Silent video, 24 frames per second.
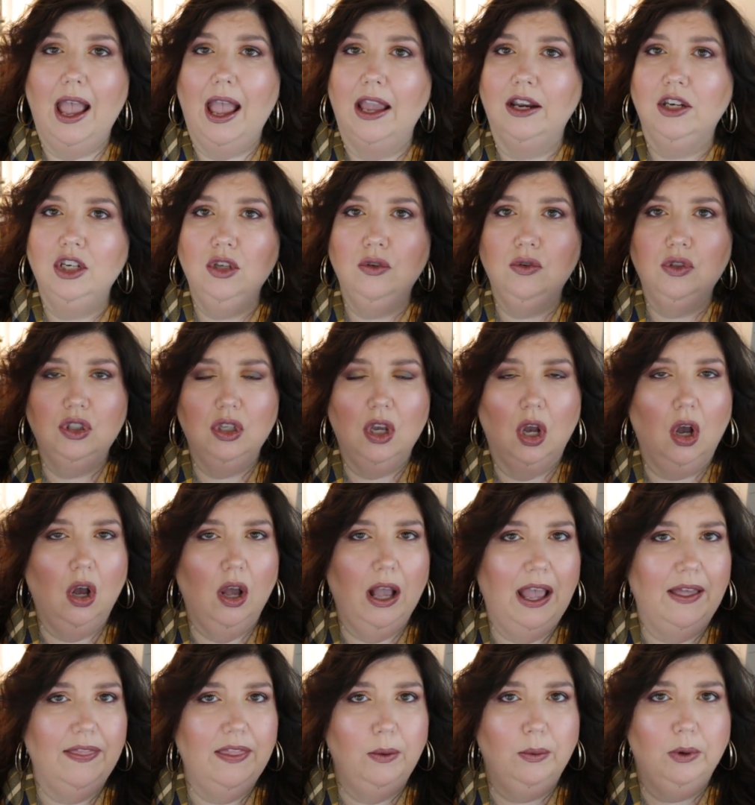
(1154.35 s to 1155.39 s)
and you saw
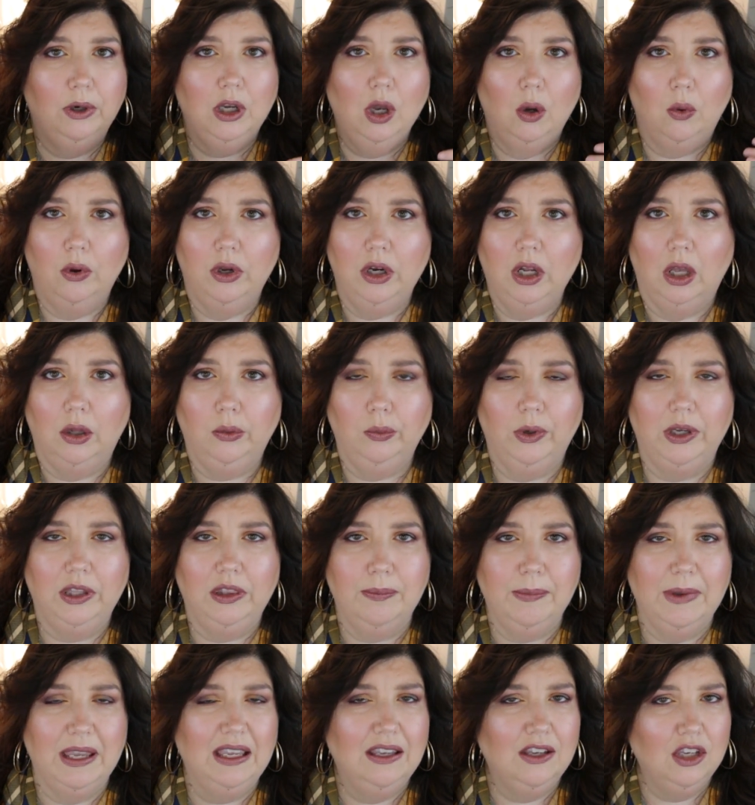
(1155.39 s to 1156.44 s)
how they were going on
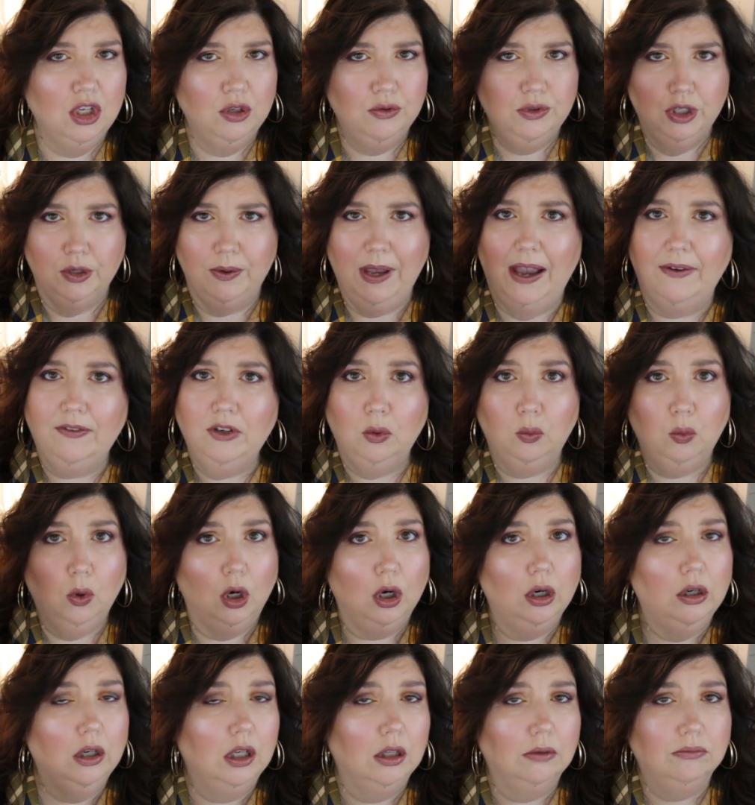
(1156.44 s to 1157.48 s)
with me, you do have to
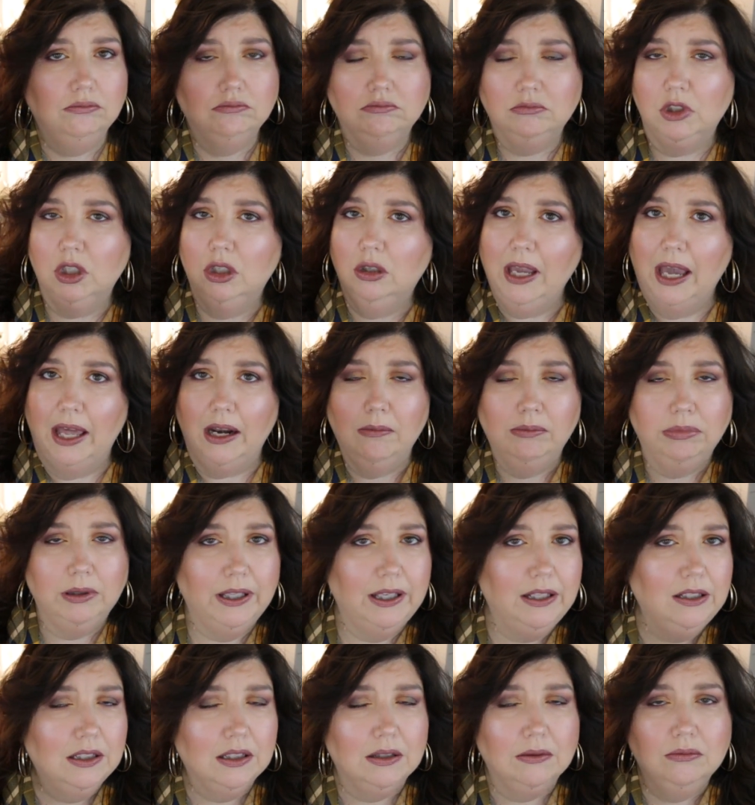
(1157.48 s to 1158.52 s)
work them. You got to
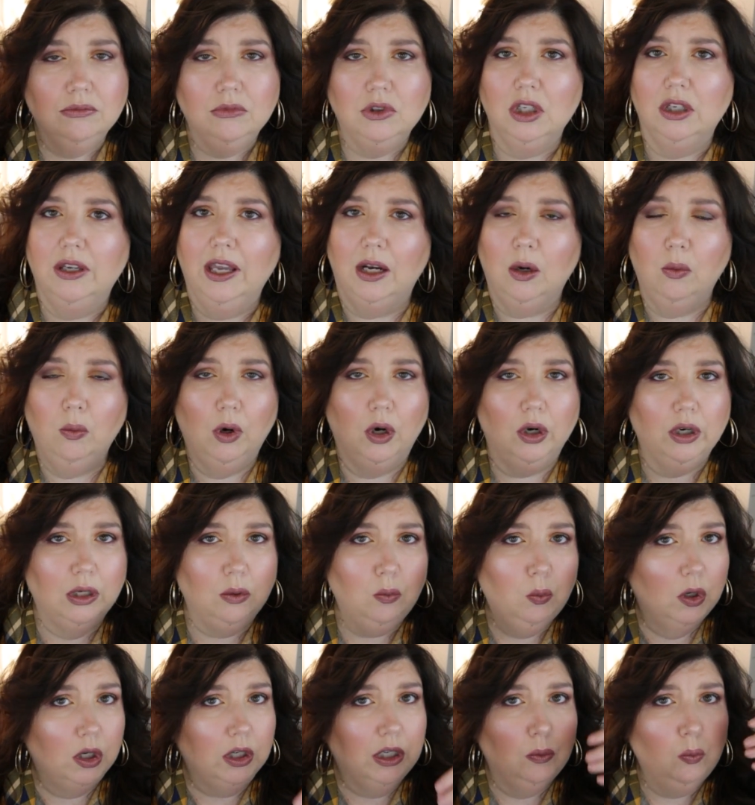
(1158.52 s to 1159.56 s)
blend them. You got to work
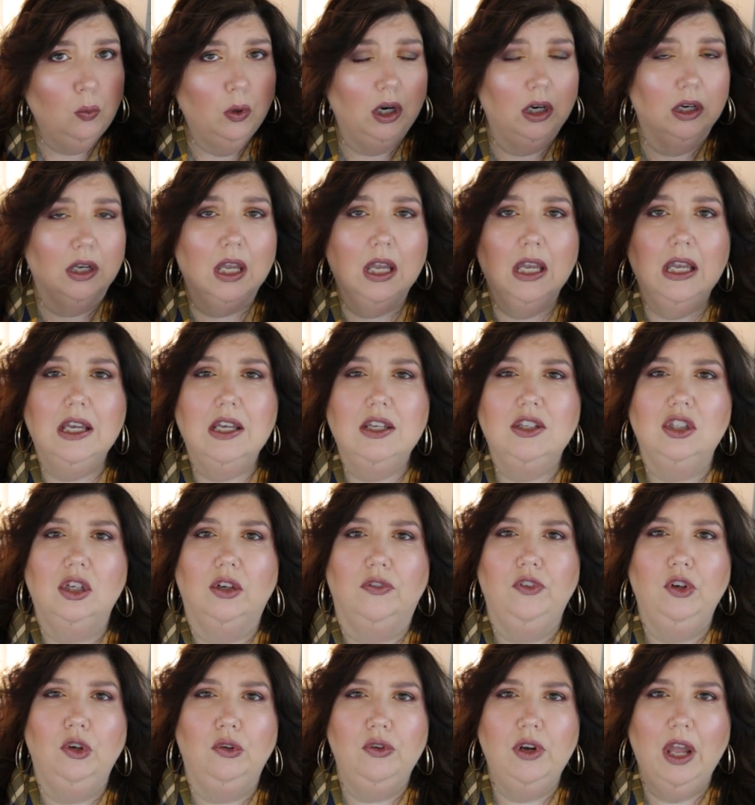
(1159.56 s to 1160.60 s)
and work and work. So
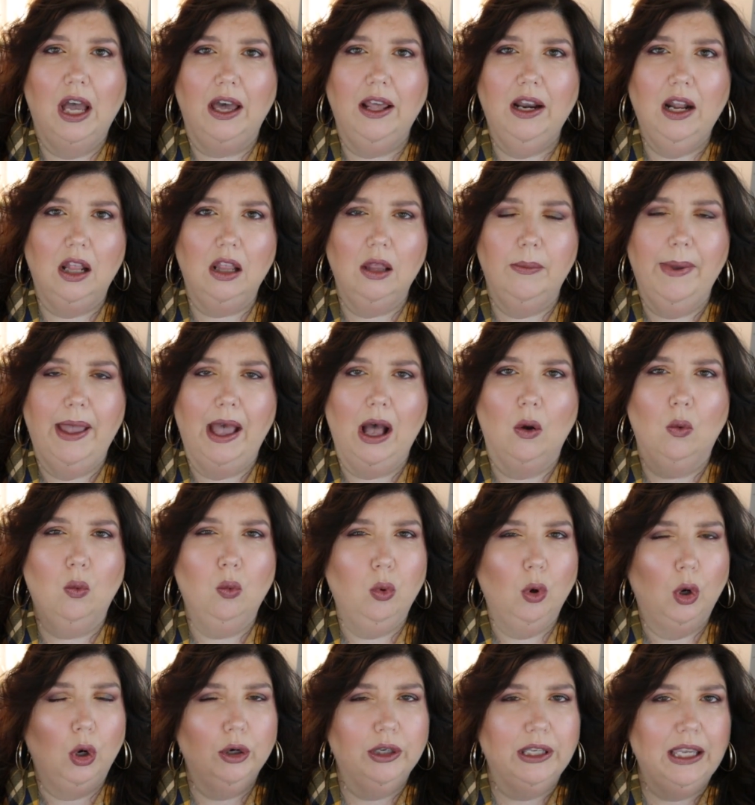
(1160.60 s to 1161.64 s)
if you're not all about
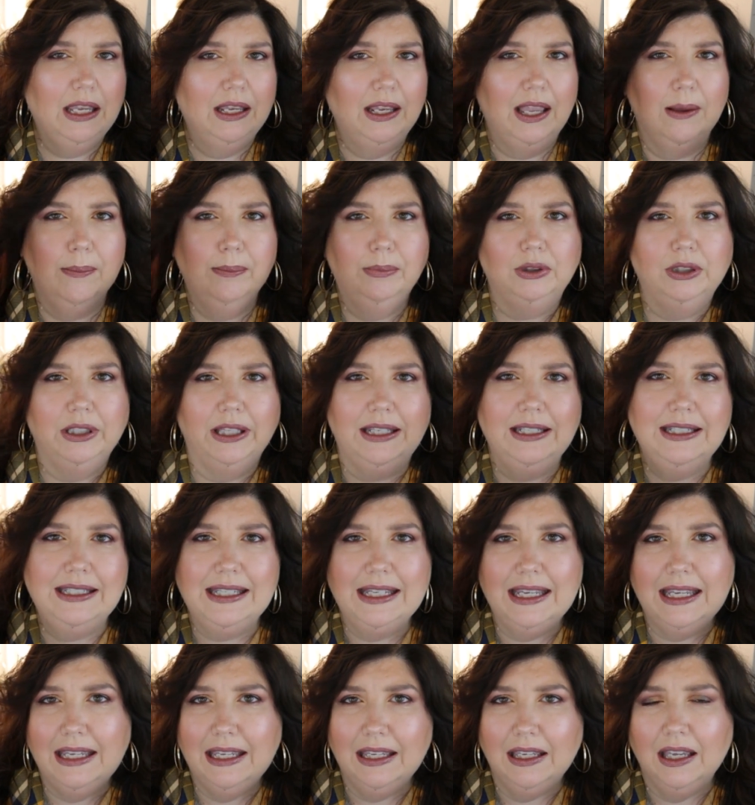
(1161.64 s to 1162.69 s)
working and
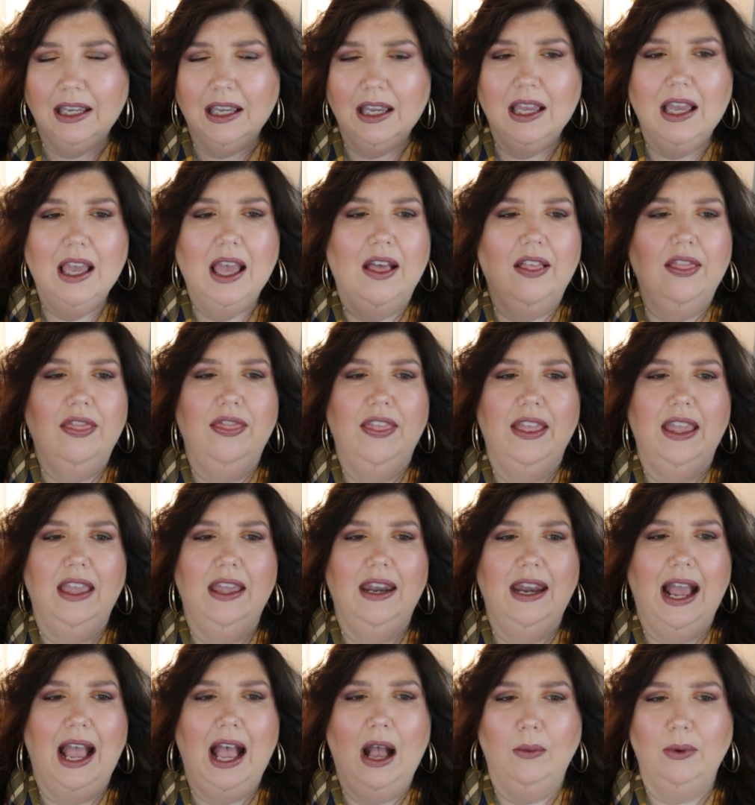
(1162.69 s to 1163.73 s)
blending,
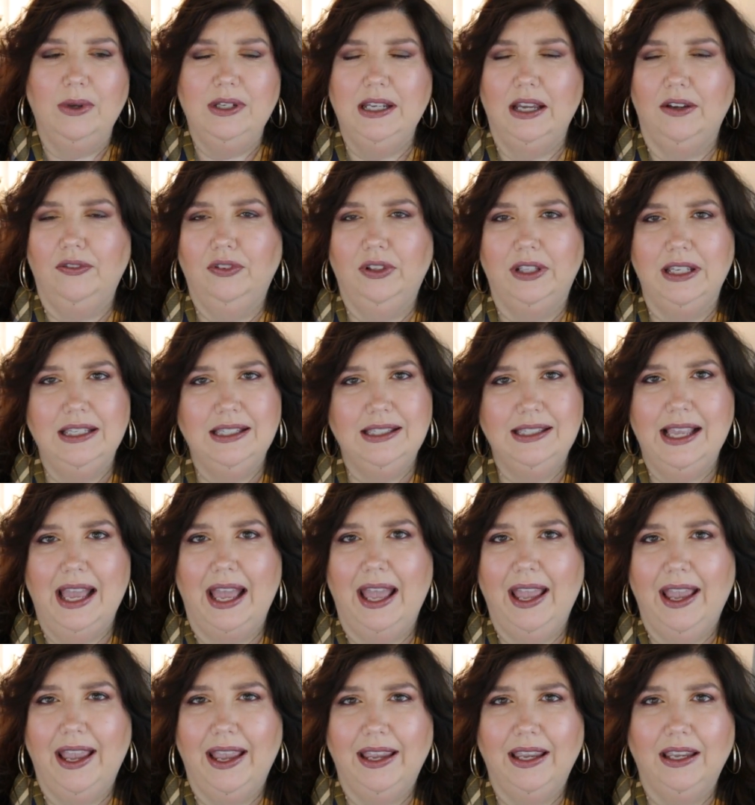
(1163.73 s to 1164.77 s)
then I would definitely
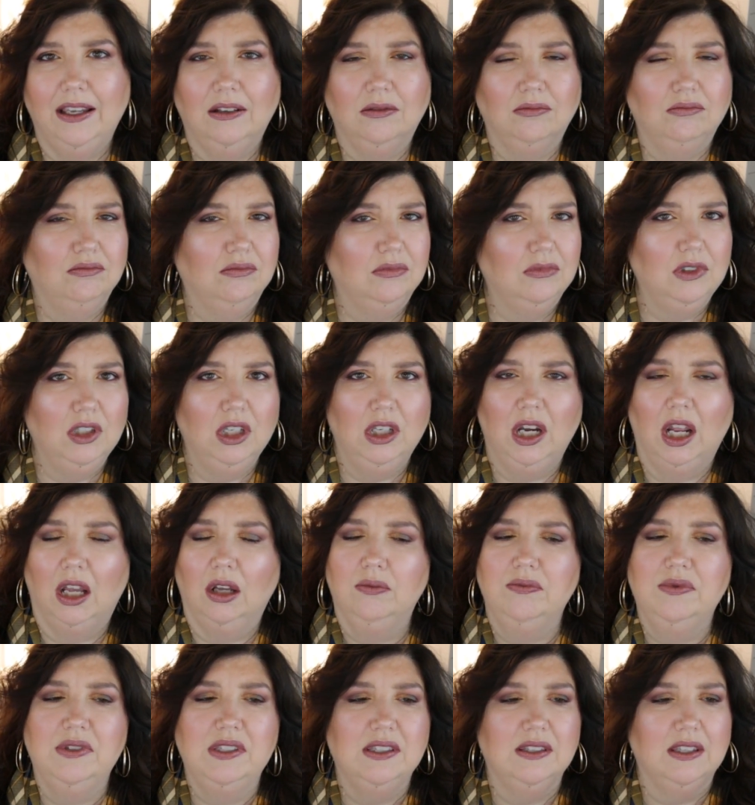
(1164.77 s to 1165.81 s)
say, you
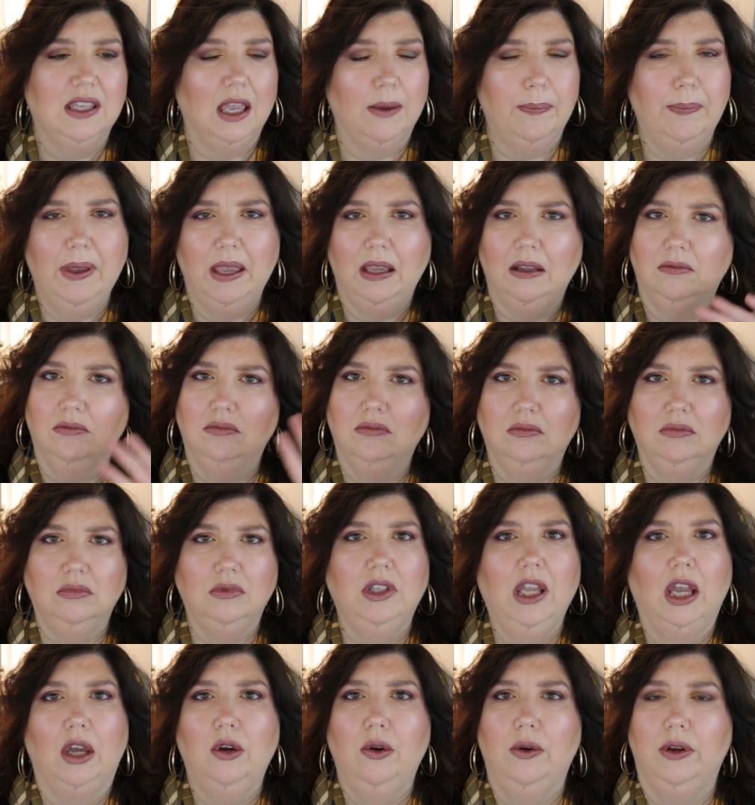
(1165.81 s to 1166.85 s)
know, skip it,
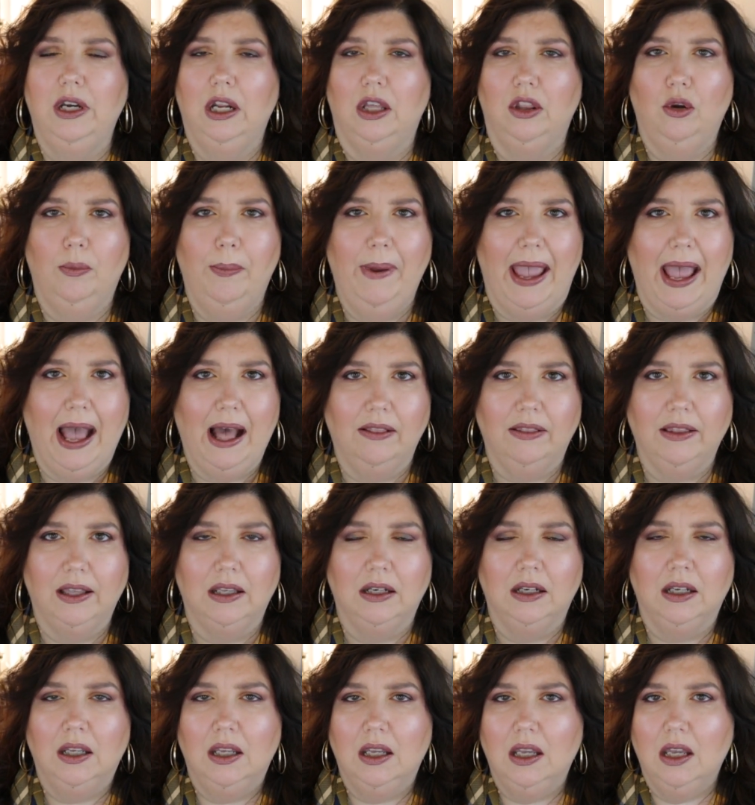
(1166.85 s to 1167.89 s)
go to another palette.